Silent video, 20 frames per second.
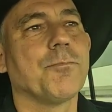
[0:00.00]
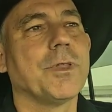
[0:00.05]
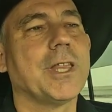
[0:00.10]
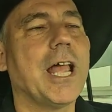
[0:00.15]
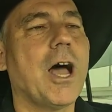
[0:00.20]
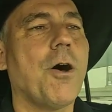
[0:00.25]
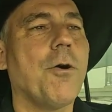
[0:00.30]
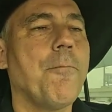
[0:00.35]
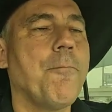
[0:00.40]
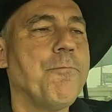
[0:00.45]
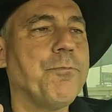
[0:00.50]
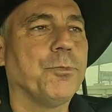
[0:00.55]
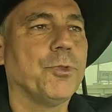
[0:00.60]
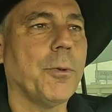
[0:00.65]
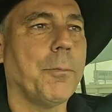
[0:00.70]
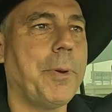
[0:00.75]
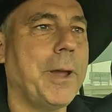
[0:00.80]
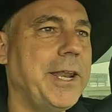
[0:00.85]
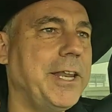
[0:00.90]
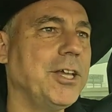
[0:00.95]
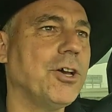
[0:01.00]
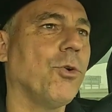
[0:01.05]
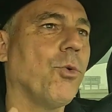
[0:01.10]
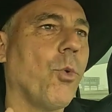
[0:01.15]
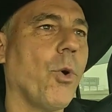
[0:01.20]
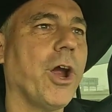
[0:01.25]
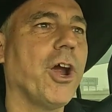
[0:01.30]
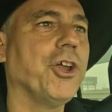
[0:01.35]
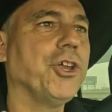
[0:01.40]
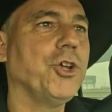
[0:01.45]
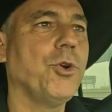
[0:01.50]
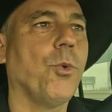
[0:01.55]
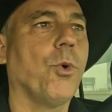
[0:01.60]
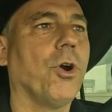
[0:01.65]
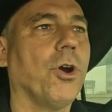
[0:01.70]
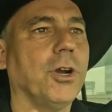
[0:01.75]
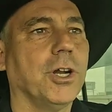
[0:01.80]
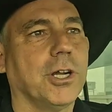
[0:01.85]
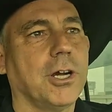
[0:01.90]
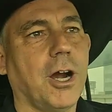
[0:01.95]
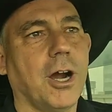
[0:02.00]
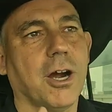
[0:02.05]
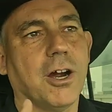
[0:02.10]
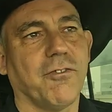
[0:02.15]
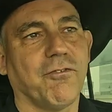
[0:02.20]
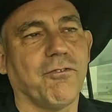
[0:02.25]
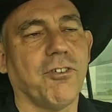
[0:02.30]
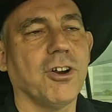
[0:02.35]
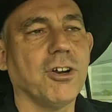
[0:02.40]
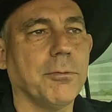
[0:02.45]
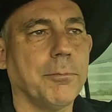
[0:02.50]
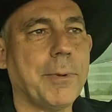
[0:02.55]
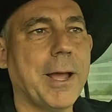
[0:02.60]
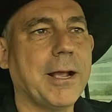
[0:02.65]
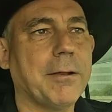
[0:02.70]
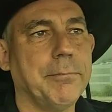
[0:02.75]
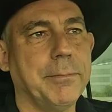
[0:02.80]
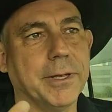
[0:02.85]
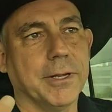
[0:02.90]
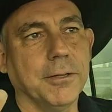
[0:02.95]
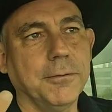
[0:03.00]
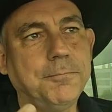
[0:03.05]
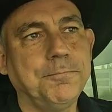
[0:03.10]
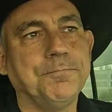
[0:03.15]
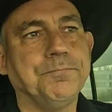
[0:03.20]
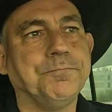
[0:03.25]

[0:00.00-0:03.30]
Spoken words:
Now, depending on where you were in the car, farther back, middle